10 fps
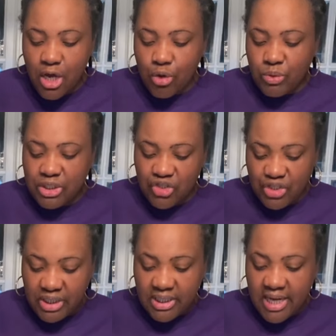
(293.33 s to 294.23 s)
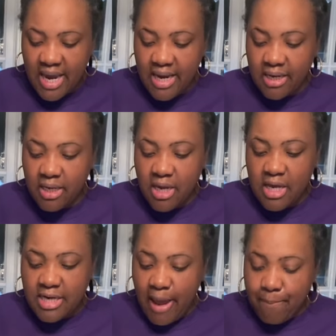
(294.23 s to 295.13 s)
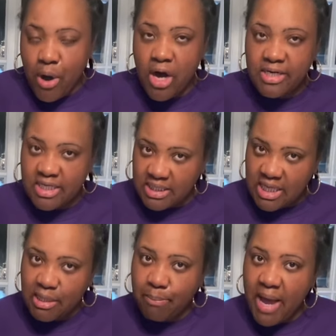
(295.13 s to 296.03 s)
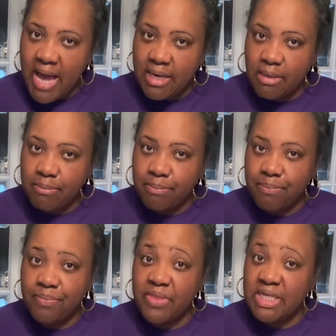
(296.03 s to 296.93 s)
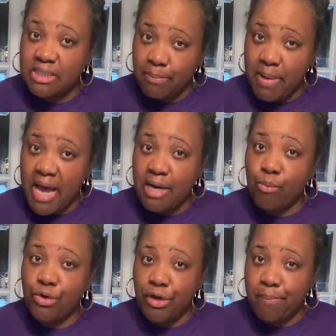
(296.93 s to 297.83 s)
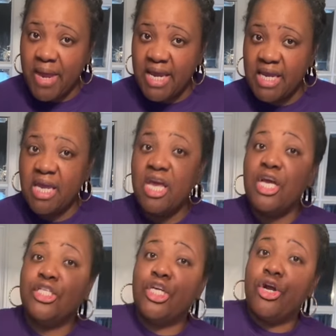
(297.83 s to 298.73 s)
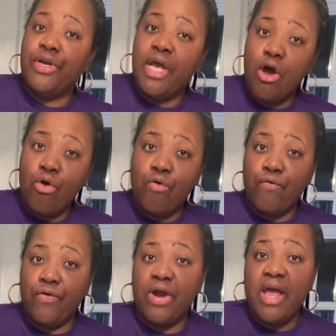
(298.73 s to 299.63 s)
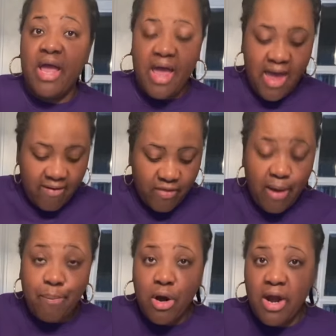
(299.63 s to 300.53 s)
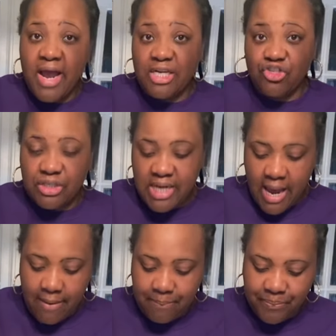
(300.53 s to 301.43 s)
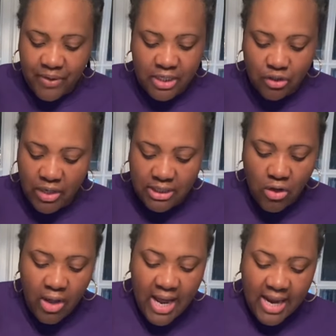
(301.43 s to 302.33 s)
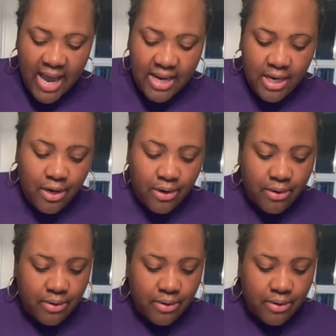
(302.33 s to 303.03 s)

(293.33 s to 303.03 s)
with the sheet cake, that part that's at the bottom, that's the bottom when you're baking, turn it over and have that part as your top. So that's all I got here.